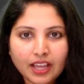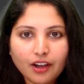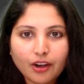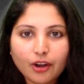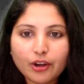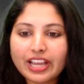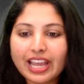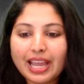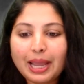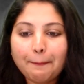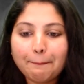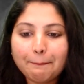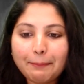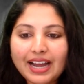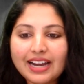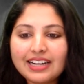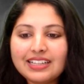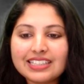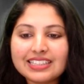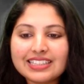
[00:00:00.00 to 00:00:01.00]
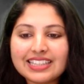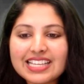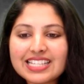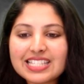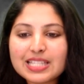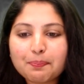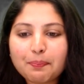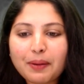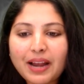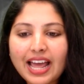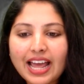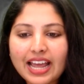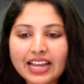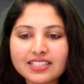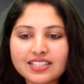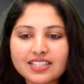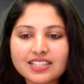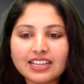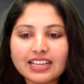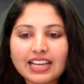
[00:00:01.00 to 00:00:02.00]
Okay, but this
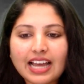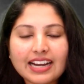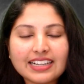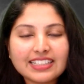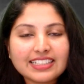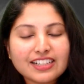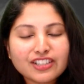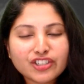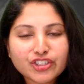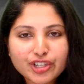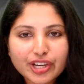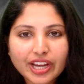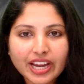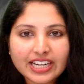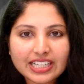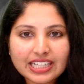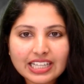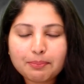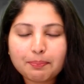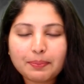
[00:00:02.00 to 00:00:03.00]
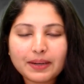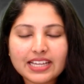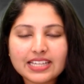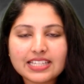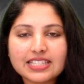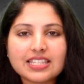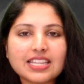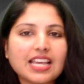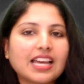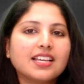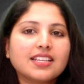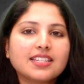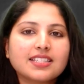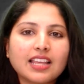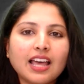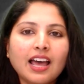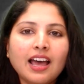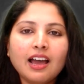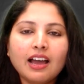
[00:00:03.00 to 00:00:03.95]
plant under shady places